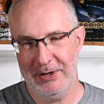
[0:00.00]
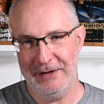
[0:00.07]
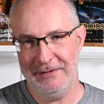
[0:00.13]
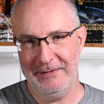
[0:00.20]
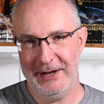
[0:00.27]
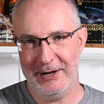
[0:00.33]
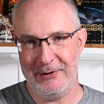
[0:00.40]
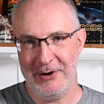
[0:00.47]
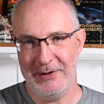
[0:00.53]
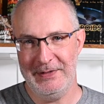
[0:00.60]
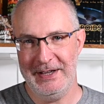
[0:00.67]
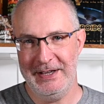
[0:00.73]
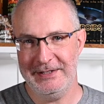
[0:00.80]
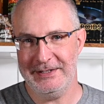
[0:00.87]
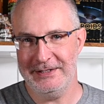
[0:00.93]
a figure on
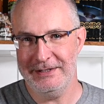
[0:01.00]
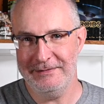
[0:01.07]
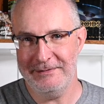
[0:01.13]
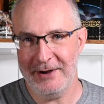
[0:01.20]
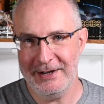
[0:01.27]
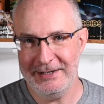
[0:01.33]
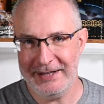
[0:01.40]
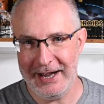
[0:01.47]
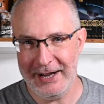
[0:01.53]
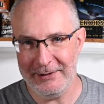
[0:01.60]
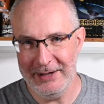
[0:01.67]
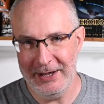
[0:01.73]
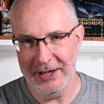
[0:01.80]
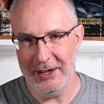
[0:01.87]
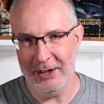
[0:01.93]
this and to find out
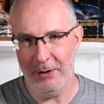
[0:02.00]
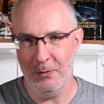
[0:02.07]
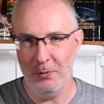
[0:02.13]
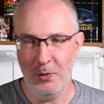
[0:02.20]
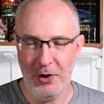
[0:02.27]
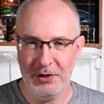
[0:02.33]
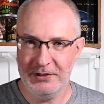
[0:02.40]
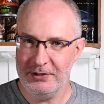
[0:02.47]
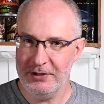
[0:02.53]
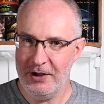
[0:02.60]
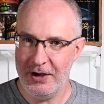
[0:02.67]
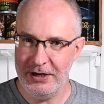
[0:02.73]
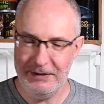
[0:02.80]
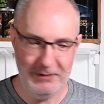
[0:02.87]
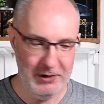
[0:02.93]
what
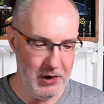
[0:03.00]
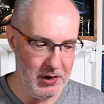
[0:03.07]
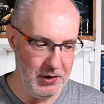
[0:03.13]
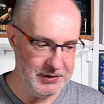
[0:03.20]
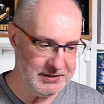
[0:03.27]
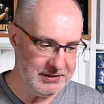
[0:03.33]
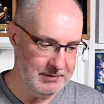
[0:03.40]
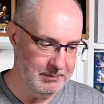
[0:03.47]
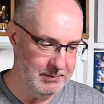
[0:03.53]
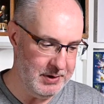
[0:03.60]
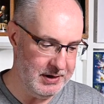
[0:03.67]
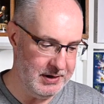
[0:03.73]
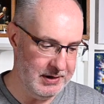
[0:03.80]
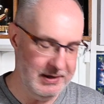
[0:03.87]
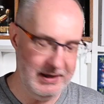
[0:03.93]
kind of cost
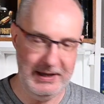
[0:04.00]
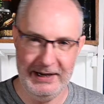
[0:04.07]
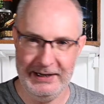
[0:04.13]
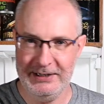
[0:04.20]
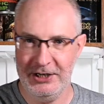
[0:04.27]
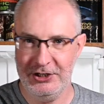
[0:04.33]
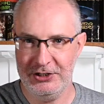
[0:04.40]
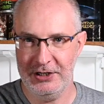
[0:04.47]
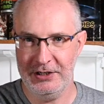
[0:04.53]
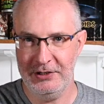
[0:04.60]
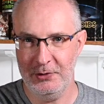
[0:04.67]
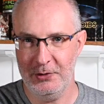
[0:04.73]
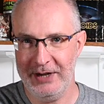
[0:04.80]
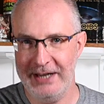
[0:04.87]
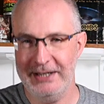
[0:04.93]
per ignition
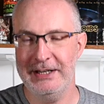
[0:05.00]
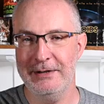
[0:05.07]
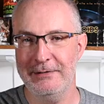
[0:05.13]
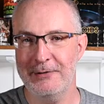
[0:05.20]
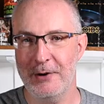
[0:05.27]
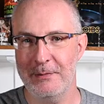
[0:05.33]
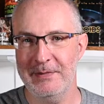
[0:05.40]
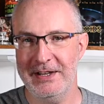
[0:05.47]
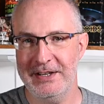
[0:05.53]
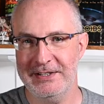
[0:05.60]
you're getting from this